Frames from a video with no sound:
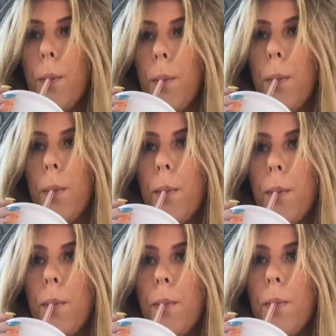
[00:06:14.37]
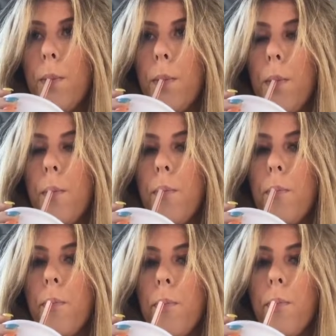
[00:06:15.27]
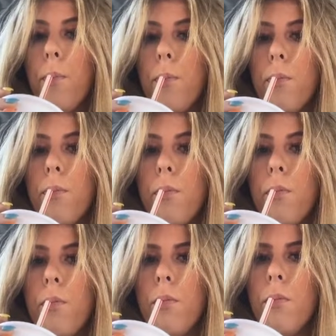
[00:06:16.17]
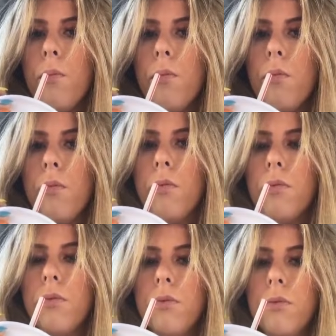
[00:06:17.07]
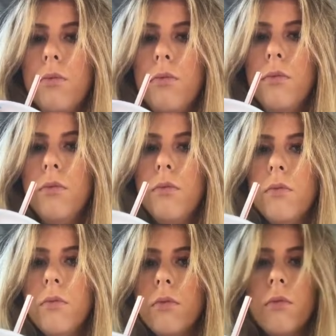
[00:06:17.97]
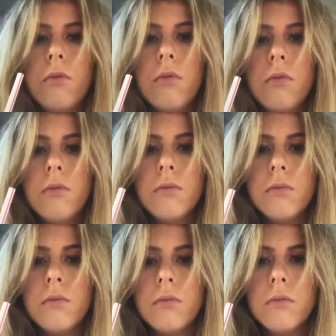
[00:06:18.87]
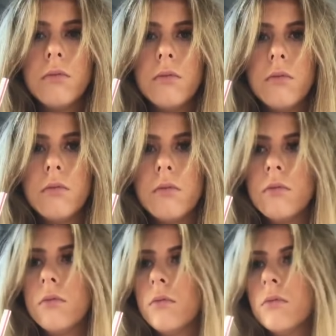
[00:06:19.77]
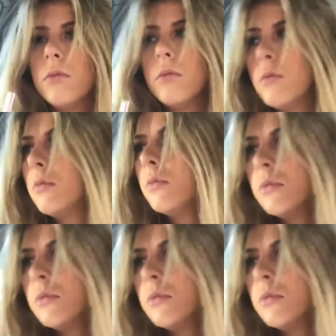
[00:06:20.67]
Nothing is said.